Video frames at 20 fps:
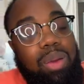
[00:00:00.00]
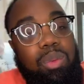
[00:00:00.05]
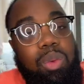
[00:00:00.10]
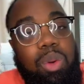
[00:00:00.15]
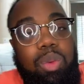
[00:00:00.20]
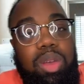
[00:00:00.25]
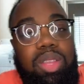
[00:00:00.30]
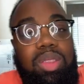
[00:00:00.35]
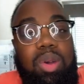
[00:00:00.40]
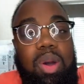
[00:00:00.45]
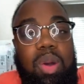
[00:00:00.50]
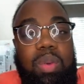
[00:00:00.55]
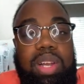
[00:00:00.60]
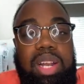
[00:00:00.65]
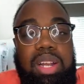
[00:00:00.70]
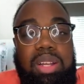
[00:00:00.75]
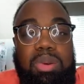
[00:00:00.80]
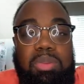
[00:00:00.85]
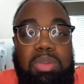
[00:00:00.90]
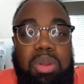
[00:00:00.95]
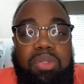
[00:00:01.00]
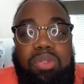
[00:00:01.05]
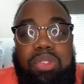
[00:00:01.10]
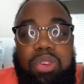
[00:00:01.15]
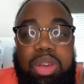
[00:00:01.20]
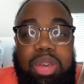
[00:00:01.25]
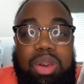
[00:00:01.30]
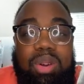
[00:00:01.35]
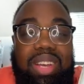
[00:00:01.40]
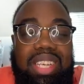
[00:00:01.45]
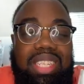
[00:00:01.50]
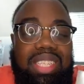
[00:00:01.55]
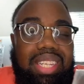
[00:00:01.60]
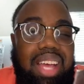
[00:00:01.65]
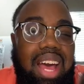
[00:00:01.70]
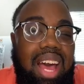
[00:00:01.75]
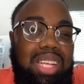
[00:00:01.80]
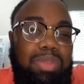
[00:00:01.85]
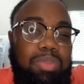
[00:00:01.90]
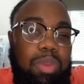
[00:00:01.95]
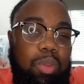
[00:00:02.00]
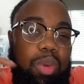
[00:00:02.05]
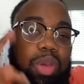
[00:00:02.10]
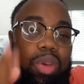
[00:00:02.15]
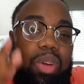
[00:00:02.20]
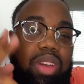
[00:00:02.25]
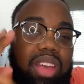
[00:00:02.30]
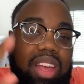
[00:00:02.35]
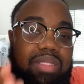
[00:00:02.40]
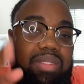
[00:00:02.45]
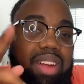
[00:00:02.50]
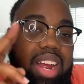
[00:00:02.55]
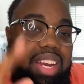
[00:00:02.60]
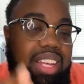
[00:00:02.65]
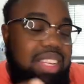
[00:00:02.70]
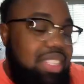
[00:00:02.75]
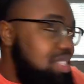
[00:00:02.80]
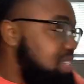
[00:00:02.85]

like what we doing with aluminum foil and socks, but we're gonna get right